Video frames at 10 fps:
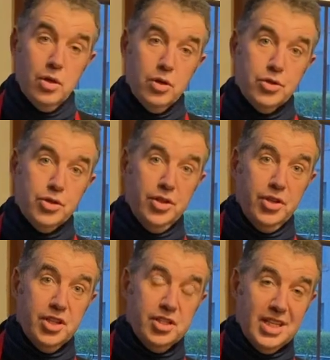So
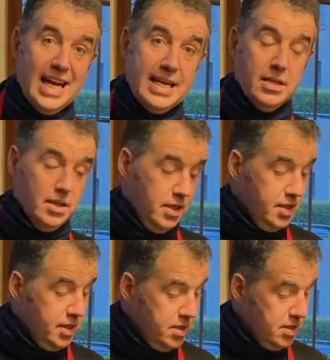the dry
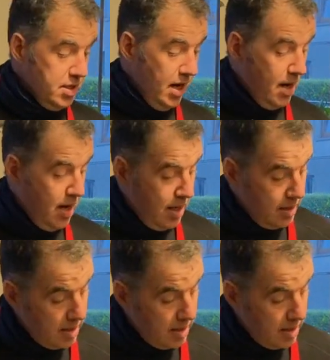ingredients are